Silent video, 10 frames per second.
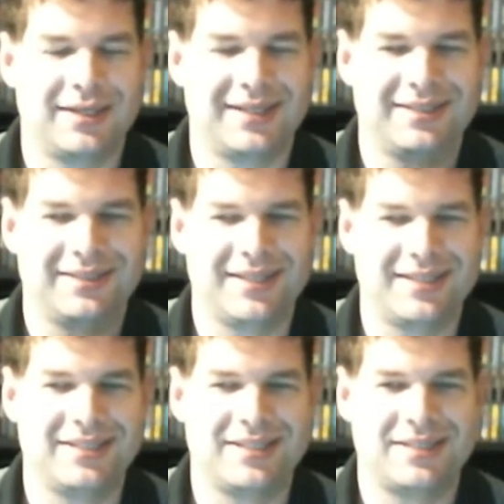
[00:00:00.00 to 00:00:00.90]
And
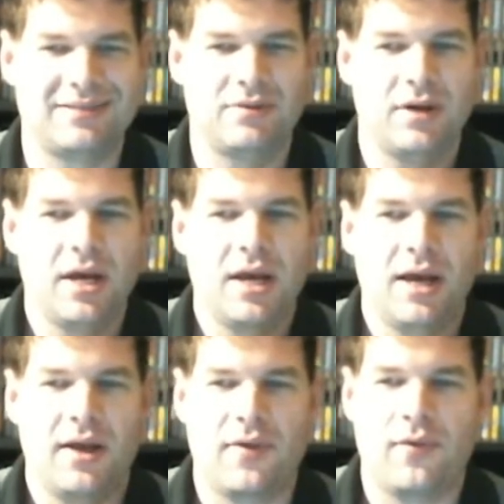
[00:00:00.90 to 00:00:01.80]
it just,
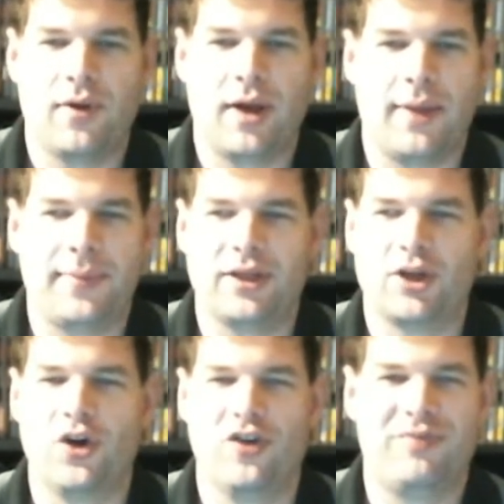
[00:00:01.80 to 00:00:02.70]
the
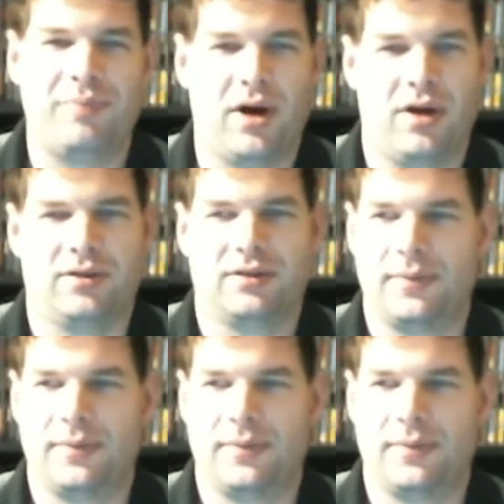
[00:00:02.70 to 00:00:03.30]
goofballs.